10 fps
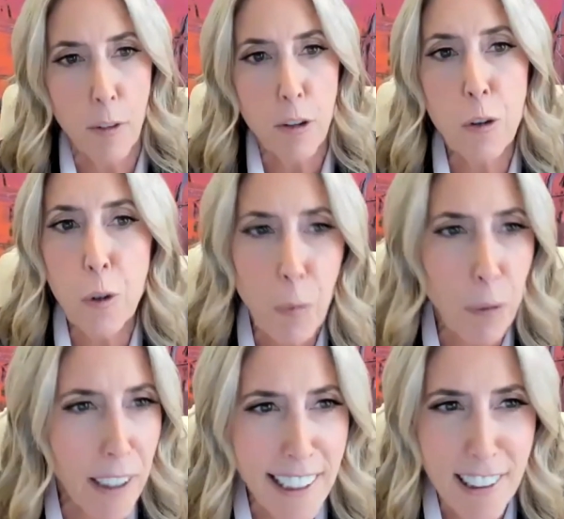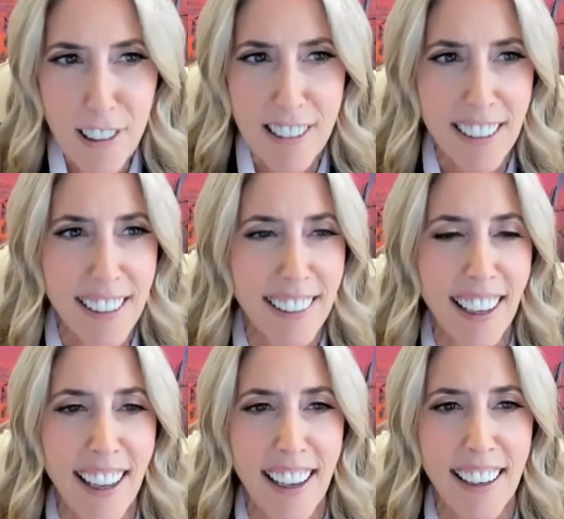Super interesting.
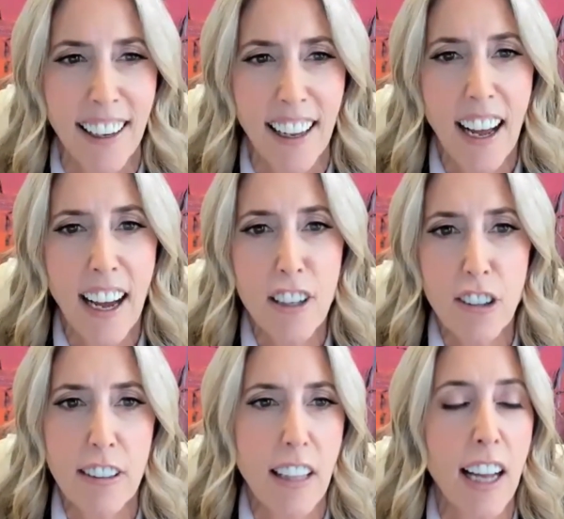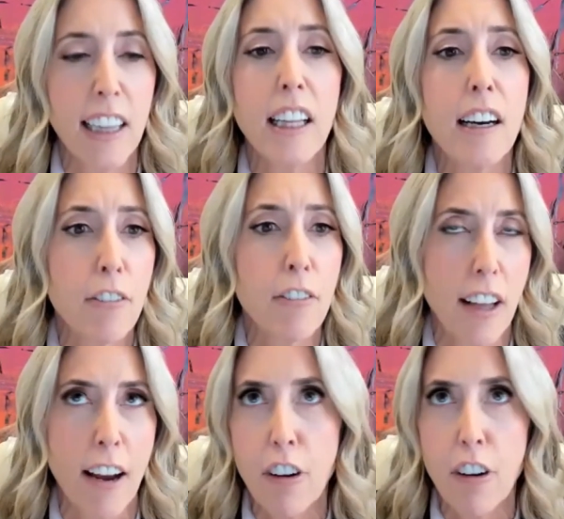And I loved
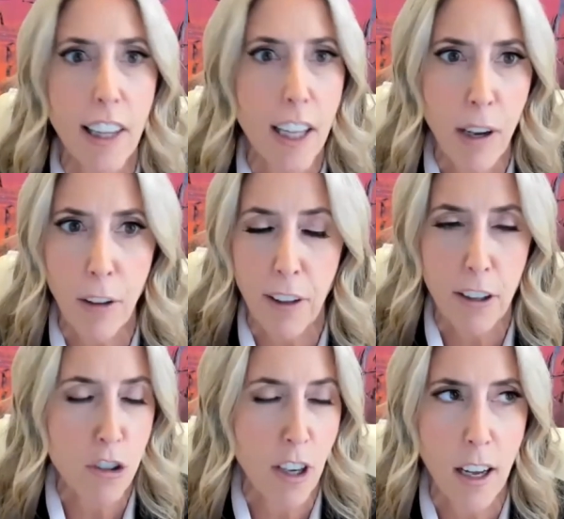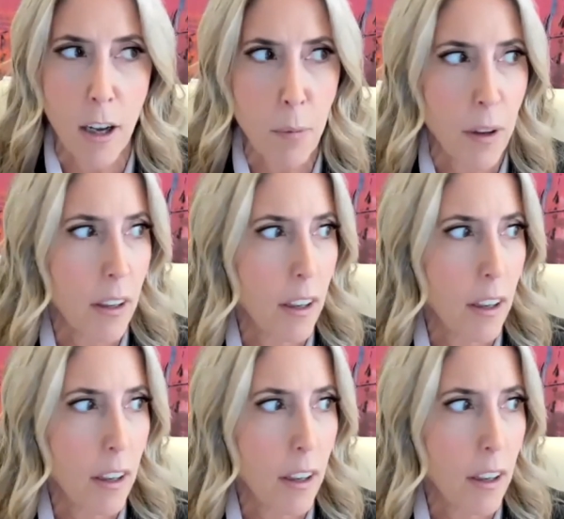everything about that job.